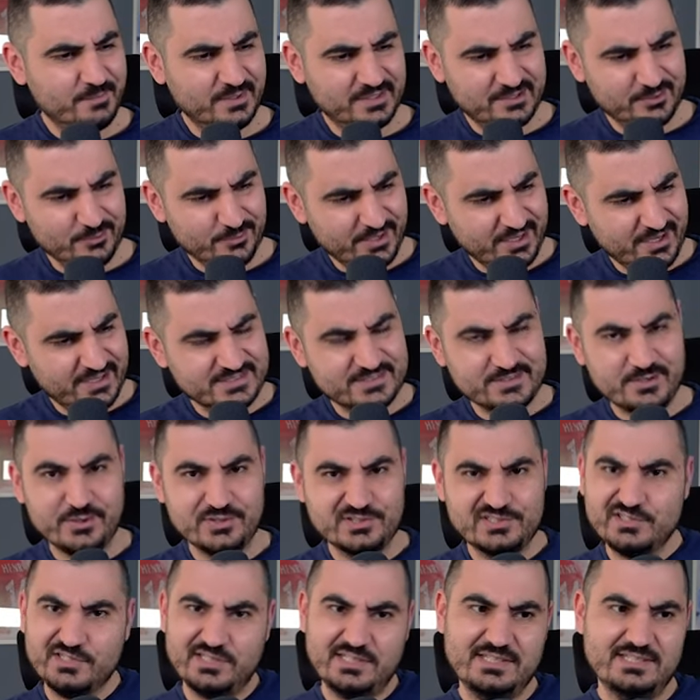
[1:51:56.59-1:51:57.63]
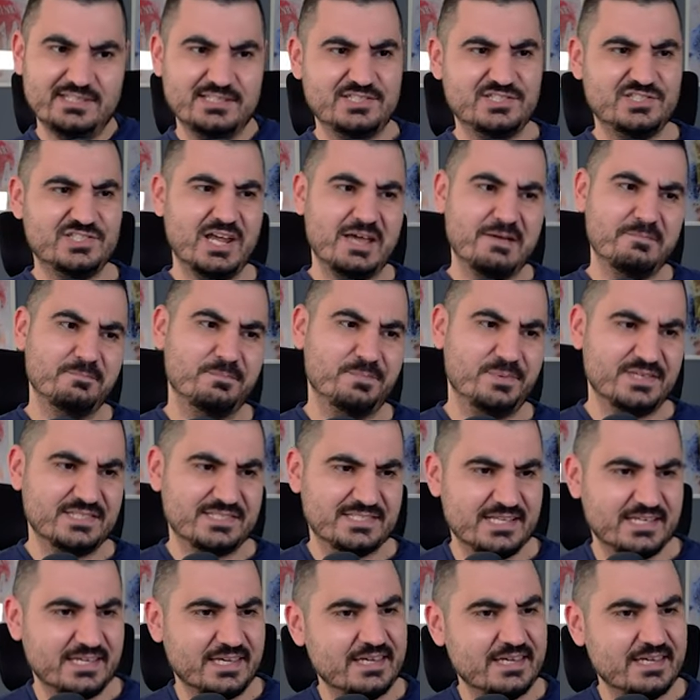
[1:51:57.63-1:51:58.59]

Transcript: but look at us also in the Champions League.